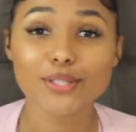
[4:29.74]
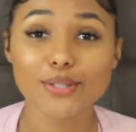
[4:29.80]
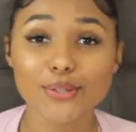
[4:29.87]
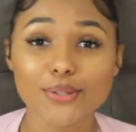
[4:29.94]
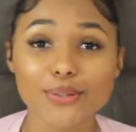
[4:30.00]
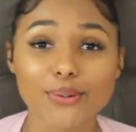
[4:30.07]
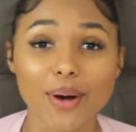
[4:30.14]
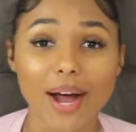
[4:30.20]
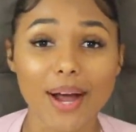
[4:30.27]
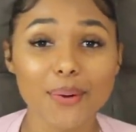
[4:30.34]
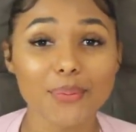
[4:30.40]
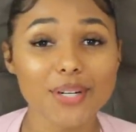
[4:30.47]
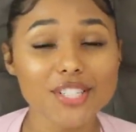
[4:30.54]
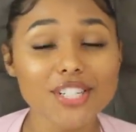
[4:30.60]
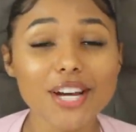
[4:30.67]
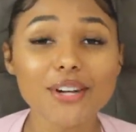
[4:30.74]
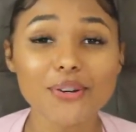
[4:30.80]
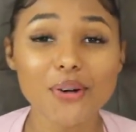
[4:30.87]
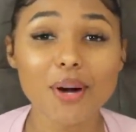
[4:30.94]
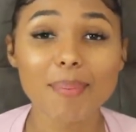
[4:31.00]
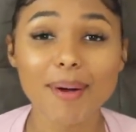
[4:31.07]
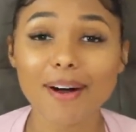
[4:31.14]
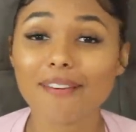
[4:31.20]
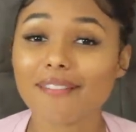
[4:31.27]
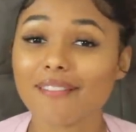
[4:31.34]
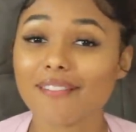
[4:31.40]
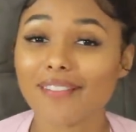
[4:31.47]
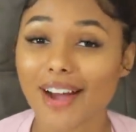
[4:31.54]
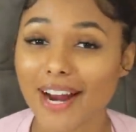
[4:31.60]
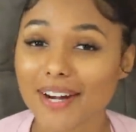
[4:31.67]
2, I wish I knew about
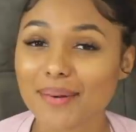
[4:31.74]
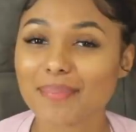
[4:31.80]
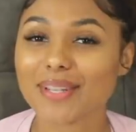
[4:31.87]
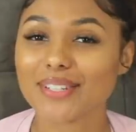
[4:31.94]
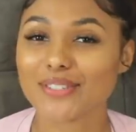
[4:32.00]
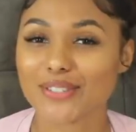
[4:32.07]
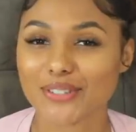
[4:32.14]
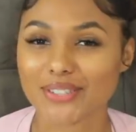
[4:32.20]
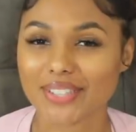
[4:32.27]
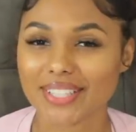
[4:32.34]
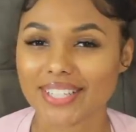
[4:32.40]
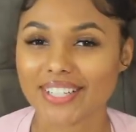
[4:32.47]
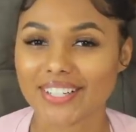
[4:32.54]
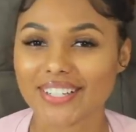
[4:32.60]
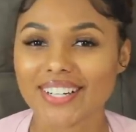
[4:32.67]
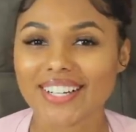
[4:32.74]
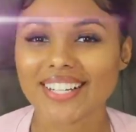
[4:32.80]
vitamins earlier.